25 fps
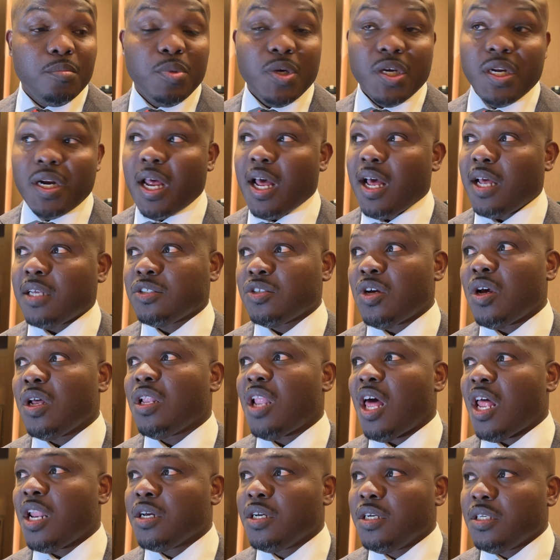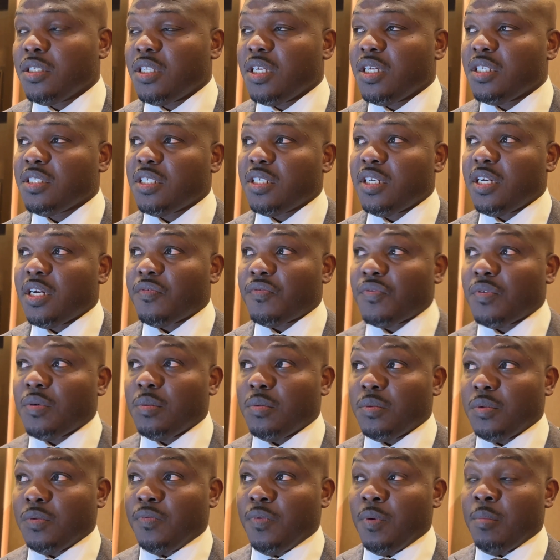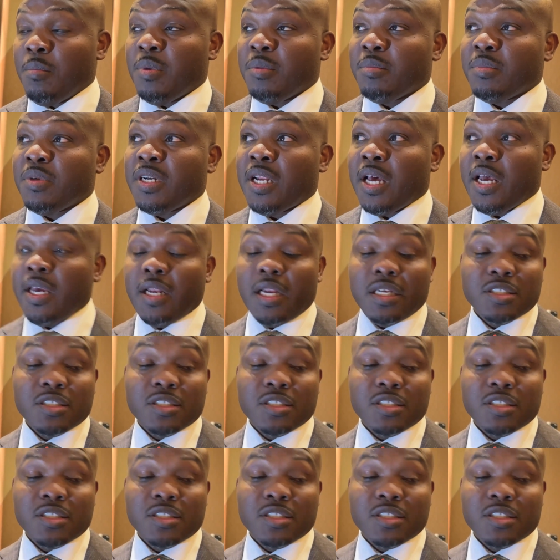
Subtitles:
But I saw a lot of good things in there from him tonight.